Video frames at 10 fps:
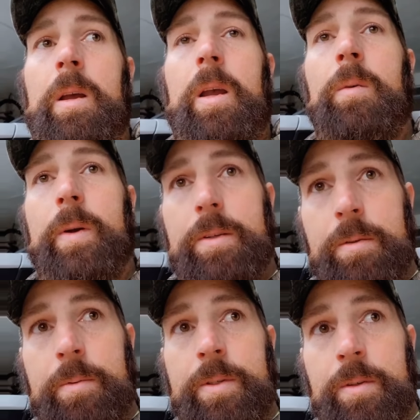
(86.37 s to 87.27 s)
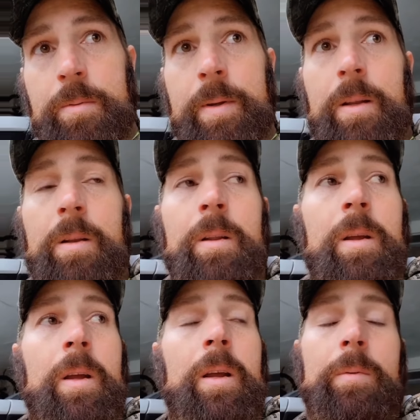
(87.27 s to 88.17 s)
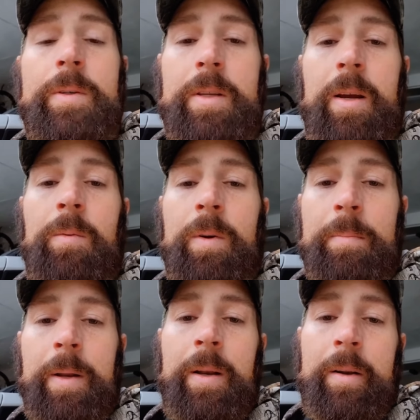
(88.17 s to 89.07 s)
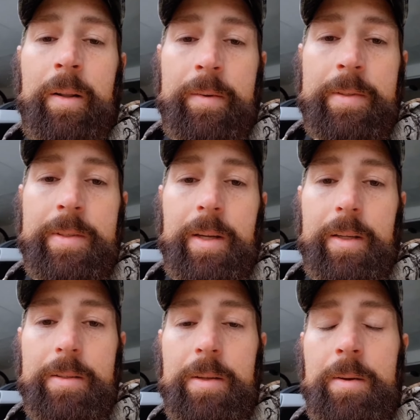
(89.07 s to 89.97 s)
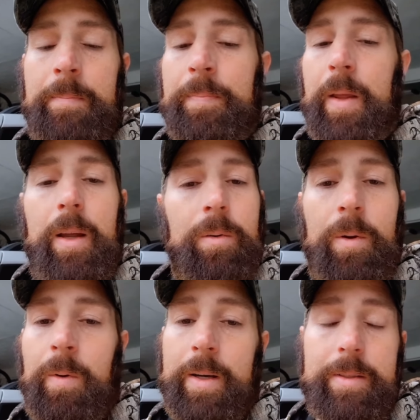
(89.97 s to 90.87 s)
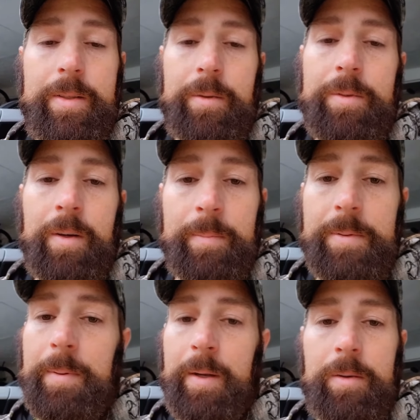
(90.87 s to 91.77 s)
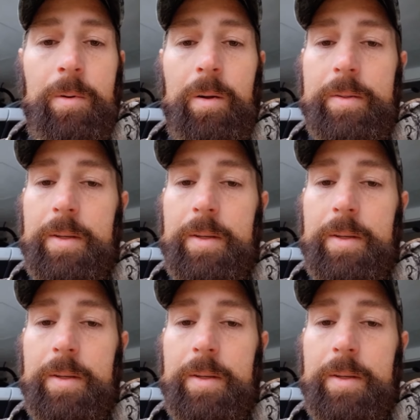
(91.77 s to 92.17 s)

and went to resume it, it was at 1 minute and 11 seconds. I don't know why I see those numbers, but I do all the